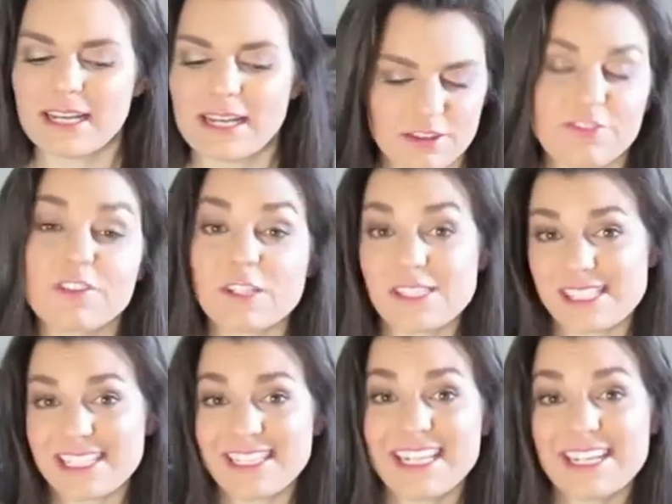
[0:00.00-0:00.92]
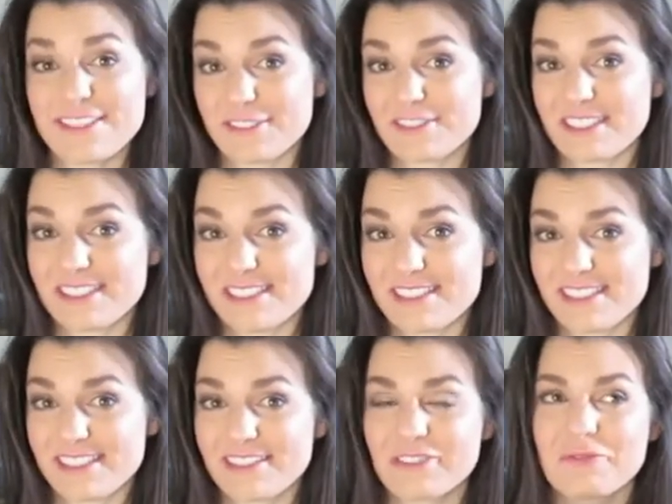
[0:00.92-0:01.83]
The first thing that I
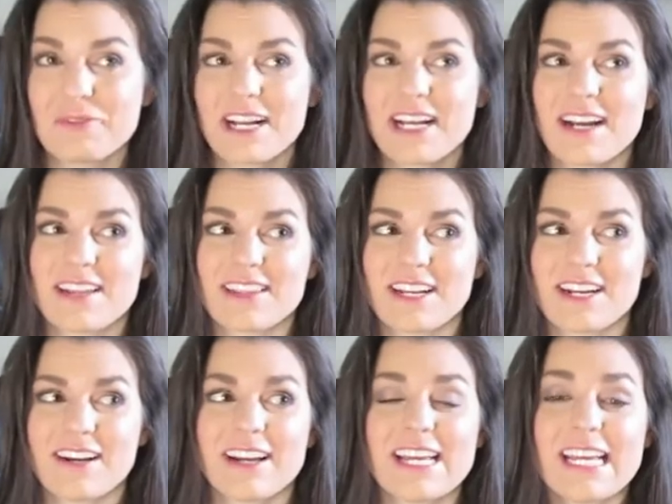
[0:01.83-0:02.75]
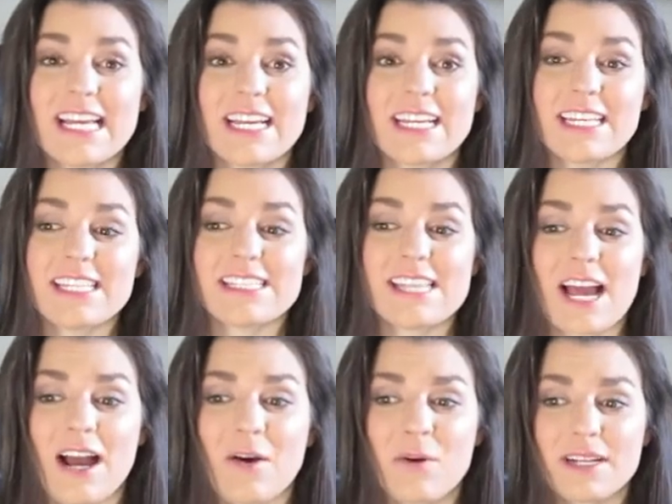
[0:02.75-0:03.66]
noticed when I got there is
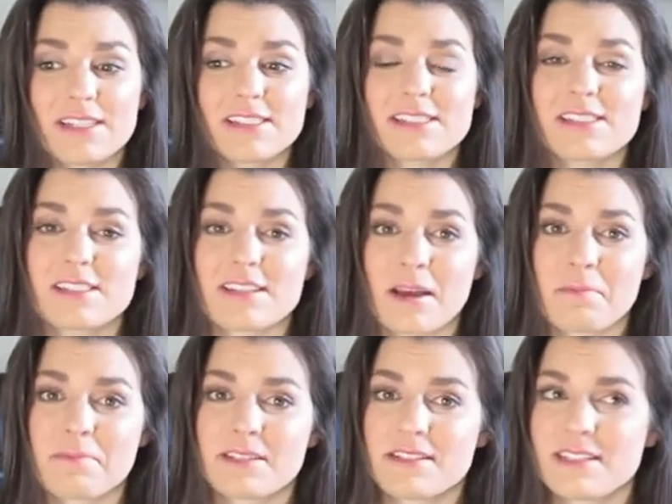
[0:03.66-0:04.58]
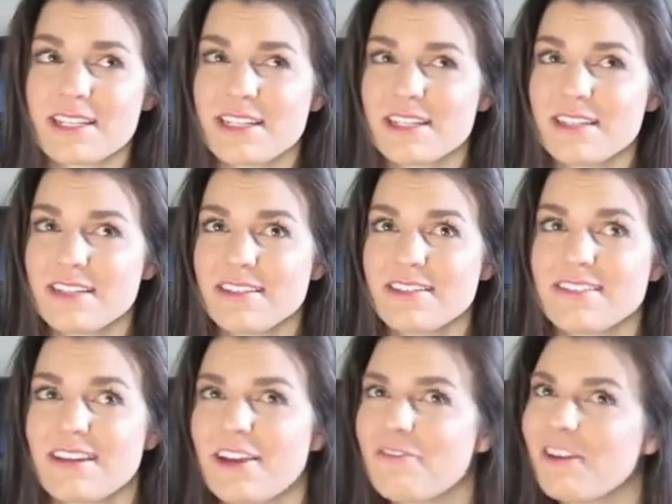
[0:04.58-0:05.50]
how accepted
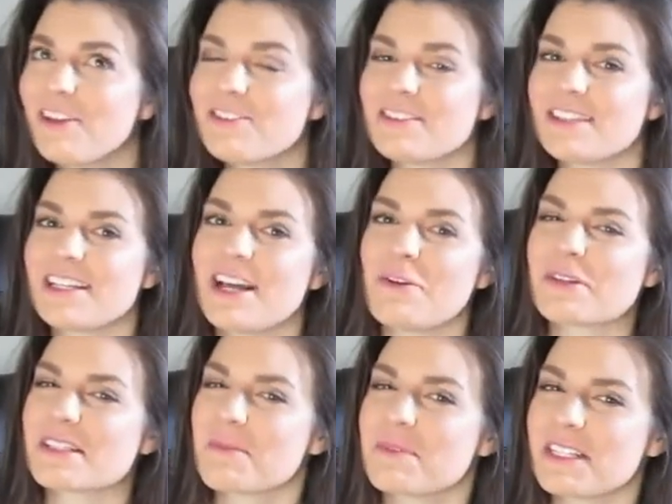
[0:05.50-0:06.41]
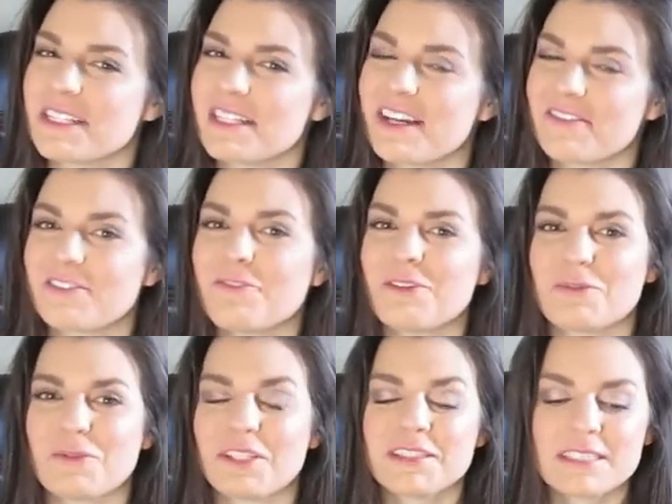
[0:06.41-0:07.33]
I felt and how accepting
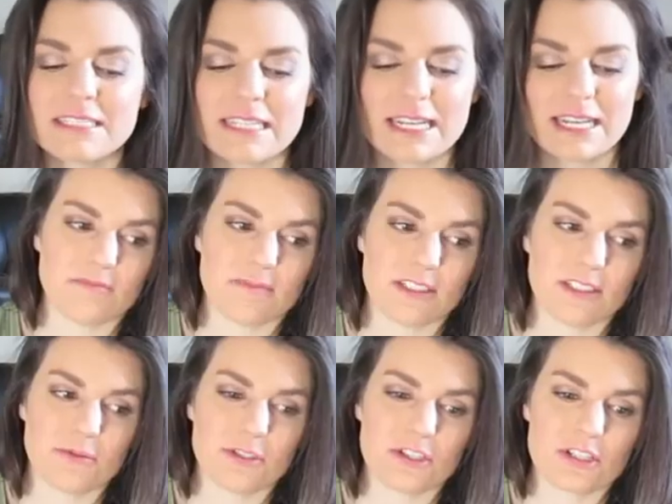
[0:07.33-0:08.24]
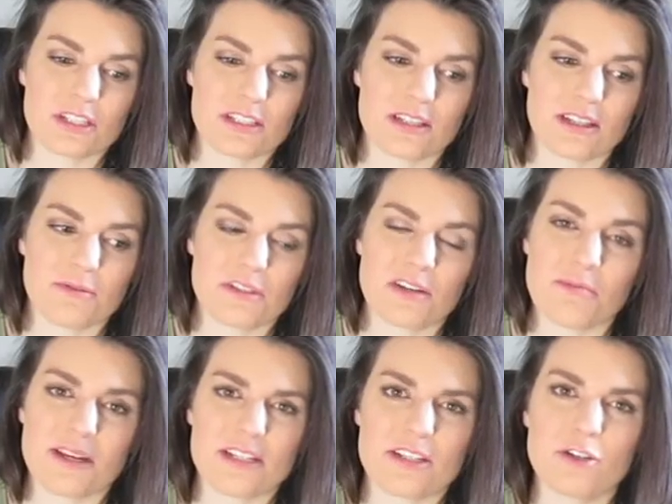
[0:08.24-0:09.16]
everyone was. It was an
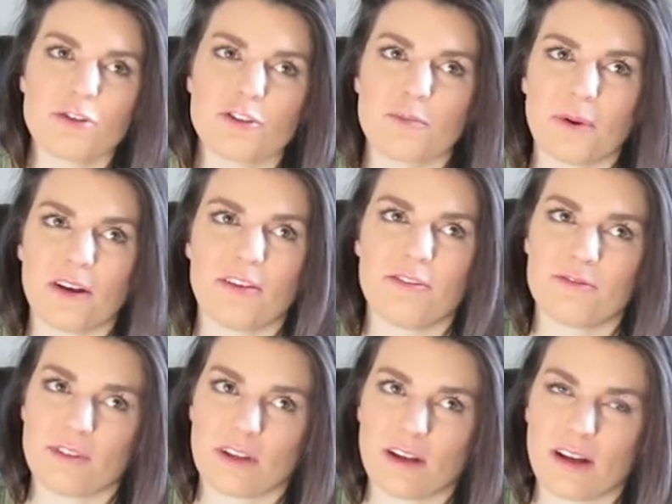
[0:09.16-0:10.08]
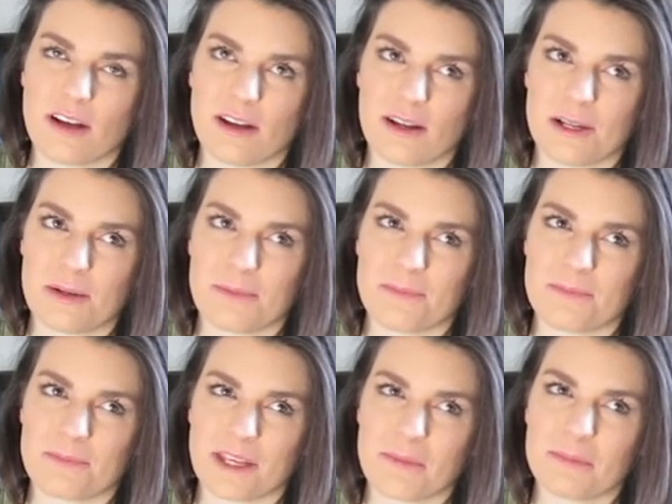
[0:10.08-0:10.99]
amazing group of,
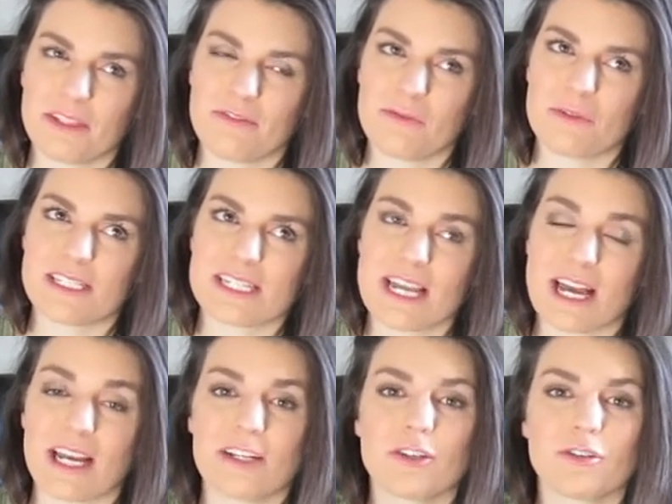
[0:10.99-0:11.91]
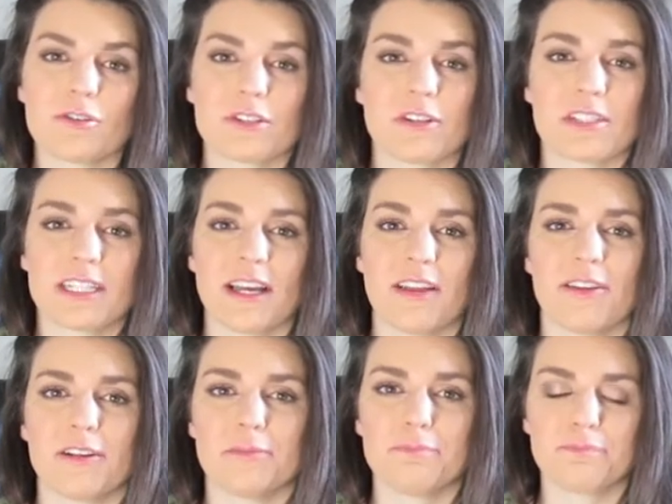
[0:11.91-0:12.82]
I believe it was 9 girls all
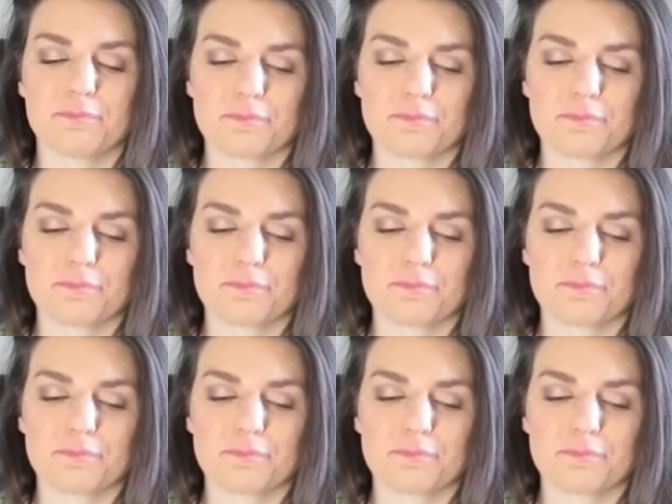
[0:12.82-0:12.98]
together,